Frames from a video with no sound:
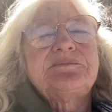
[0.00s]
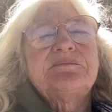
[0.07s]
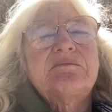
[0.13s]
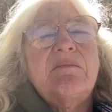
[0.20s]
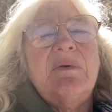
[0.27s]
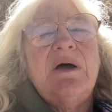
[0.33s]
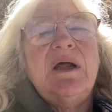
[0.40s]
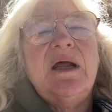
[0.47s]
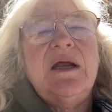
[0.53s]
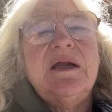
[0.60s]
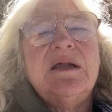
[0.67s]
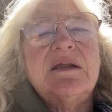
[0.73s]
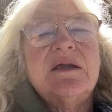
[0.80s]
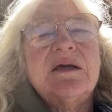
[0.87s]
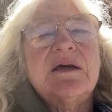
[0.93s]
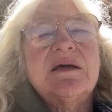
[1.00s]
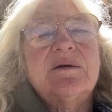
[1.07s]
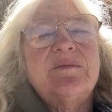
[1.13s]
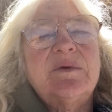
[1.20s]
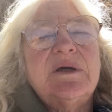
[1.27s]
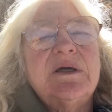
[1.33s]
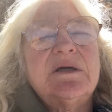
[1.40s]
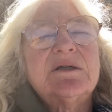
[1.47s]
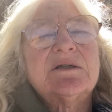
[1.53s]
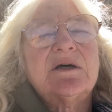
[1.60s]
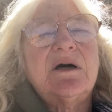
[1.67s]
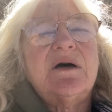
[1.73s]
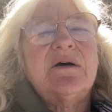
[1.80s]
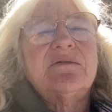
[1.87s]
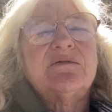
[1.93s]
But anything can be
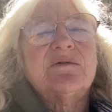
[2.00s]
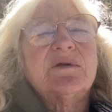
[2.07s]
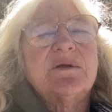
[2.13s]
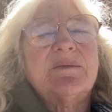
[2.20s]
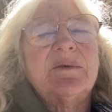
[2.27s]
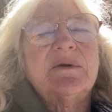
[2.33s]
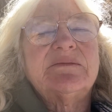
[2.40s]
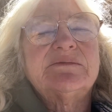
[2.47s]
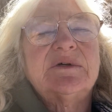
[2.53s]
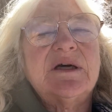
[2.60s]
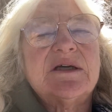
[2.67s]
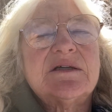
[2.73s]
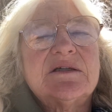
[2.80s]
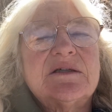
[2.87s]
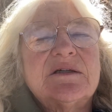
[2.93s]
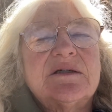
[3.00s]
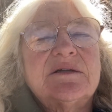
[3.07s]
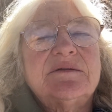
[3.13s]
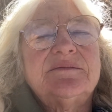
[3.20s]
solved with a bit of rest.